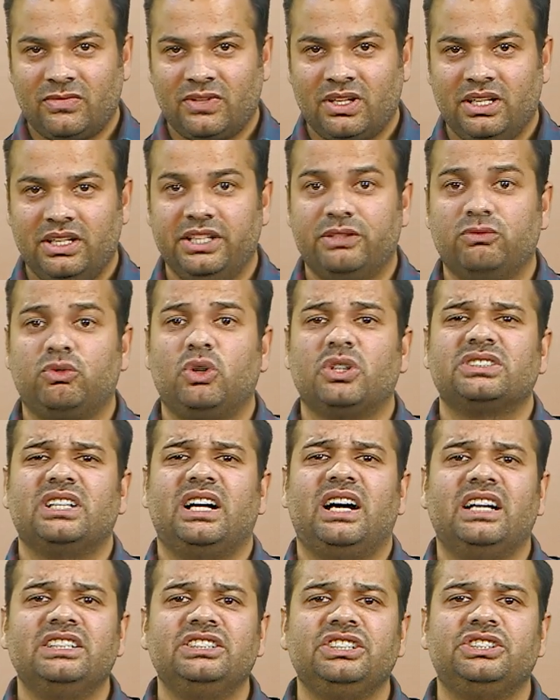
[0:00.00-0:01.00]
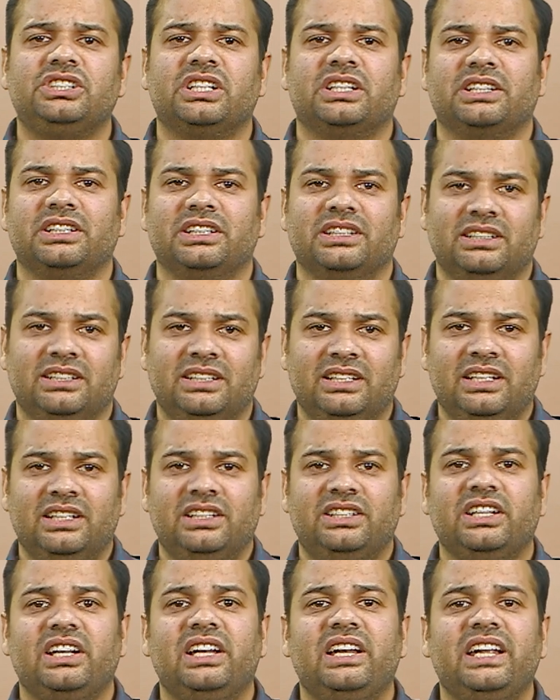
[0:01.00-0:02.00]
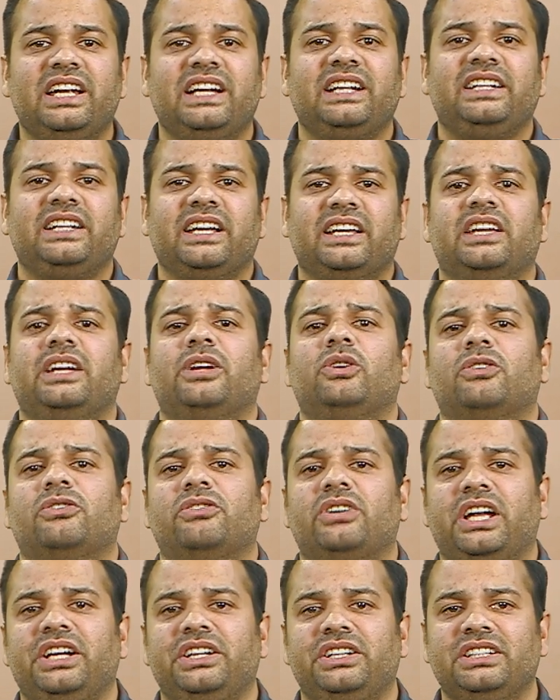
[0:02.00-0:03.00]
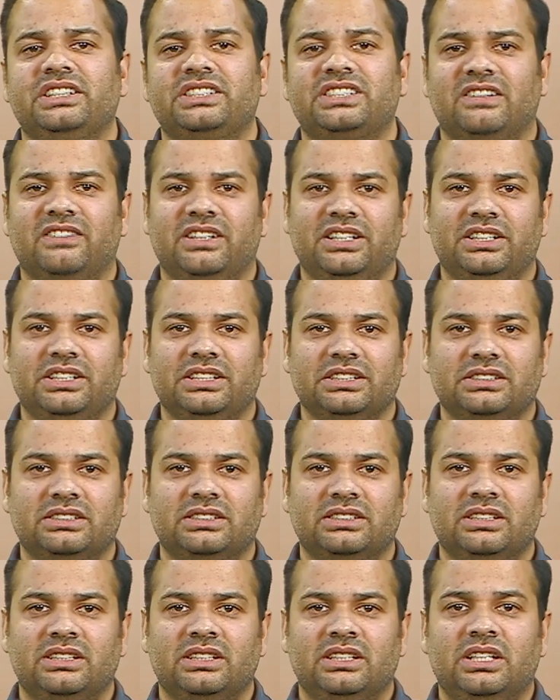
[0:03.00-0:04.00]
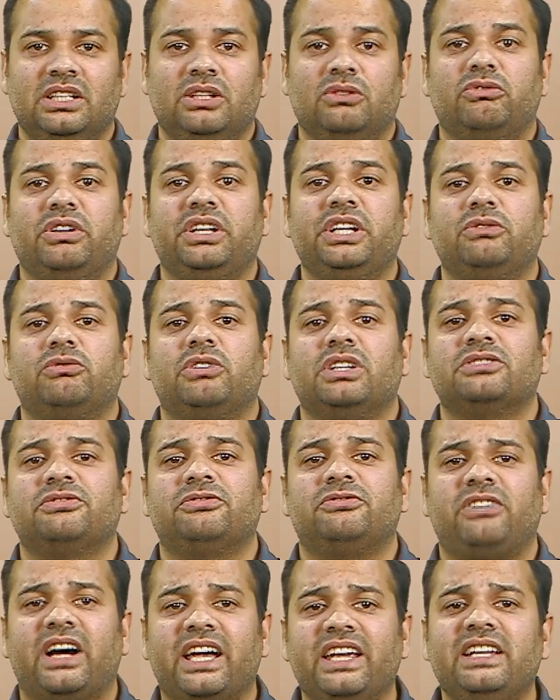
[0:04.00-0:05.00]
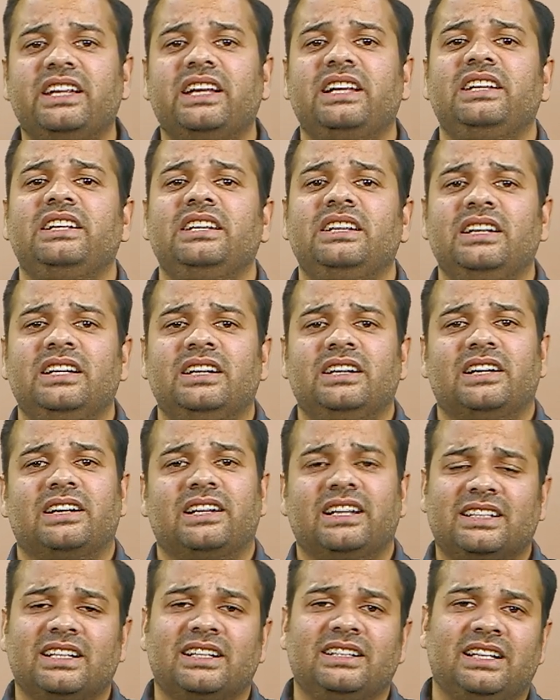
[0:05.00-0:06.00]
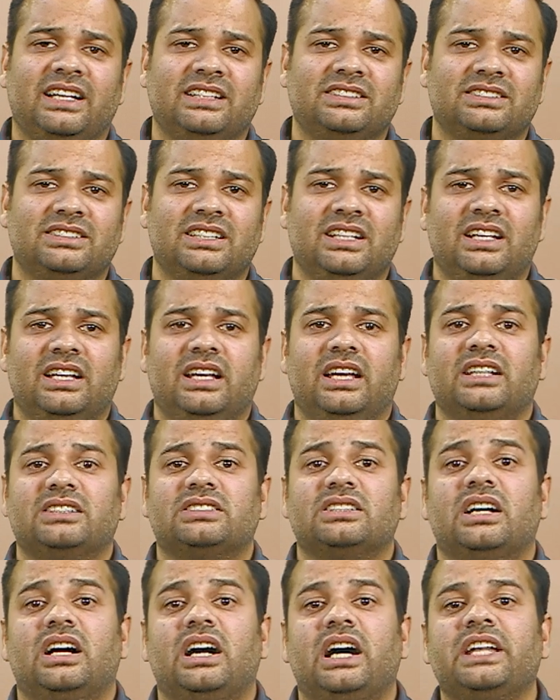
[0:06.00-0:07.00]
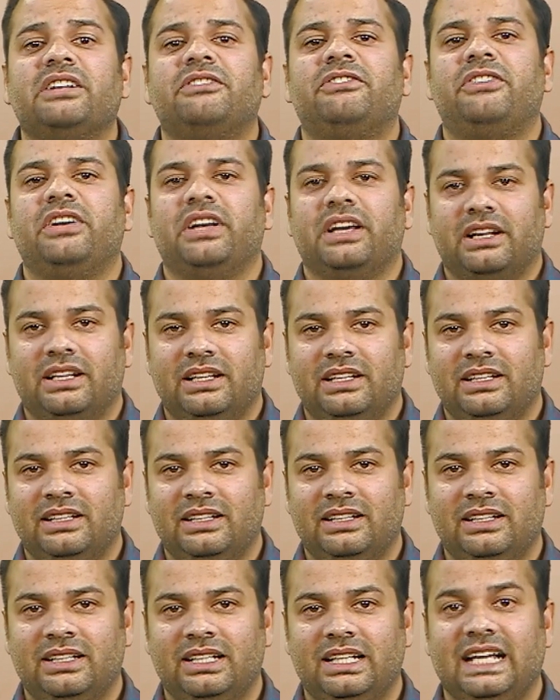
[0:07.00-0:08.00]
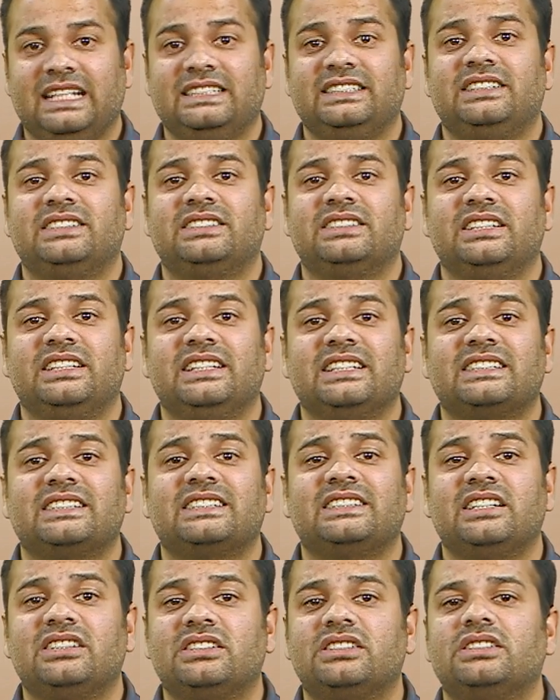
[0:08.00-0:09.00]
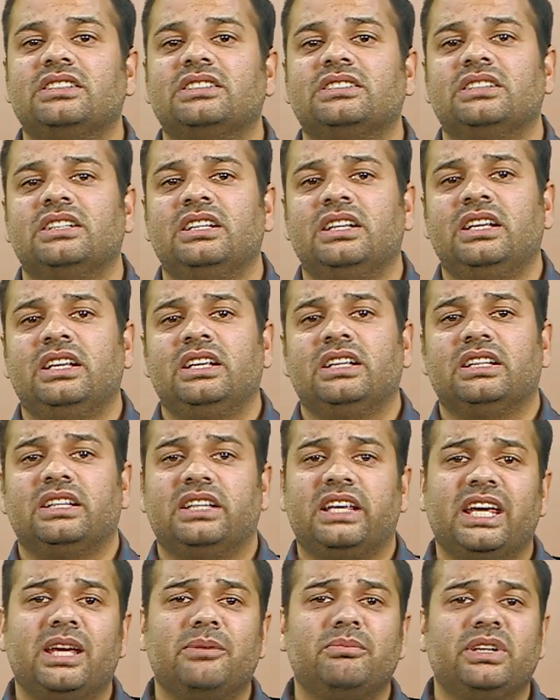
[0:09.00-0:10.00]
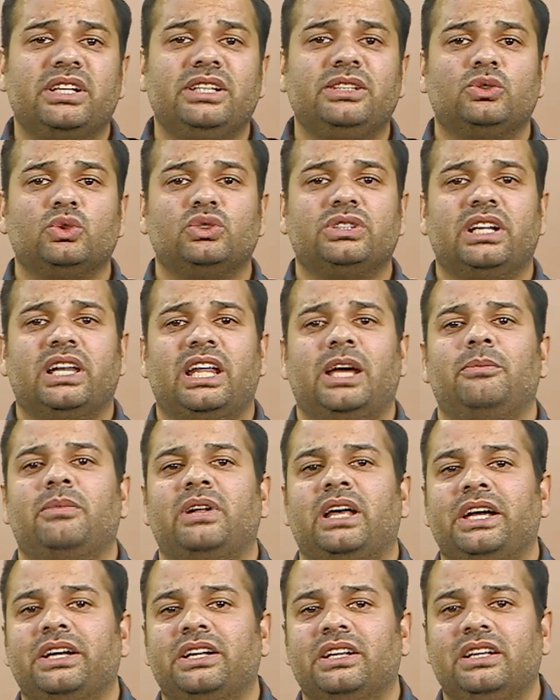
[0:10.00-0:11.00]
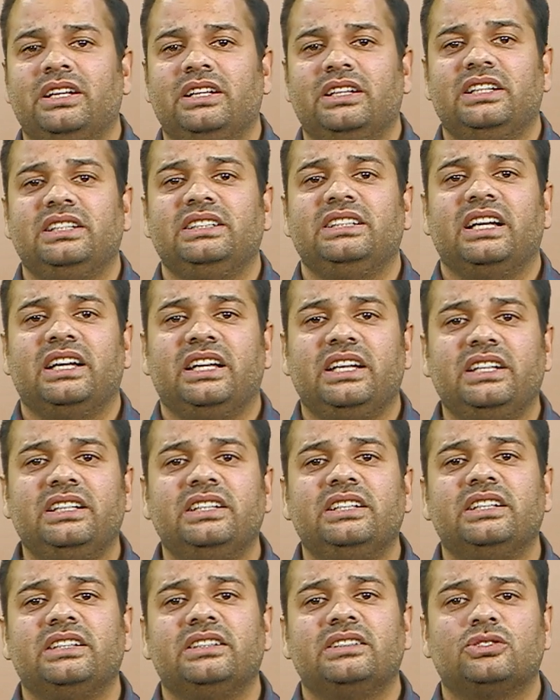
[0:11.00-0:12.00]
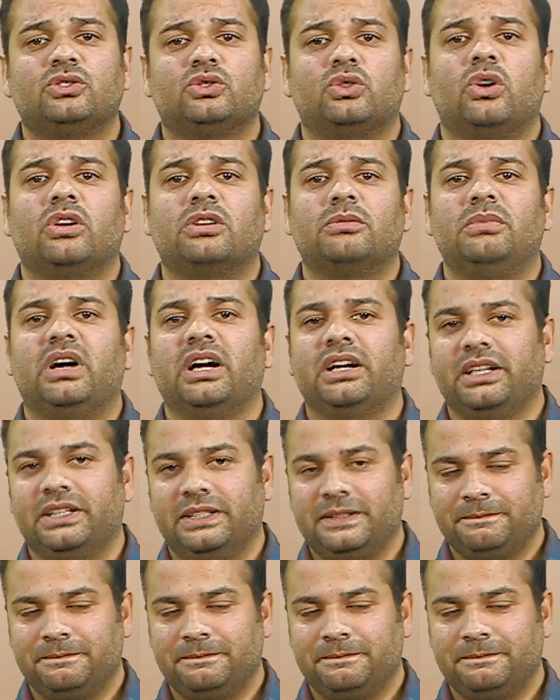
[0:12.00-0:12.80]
It was unchecked till late decade of 1970s when it was finally recognized as unfair as its instances came into the limelight in the Indian stock market.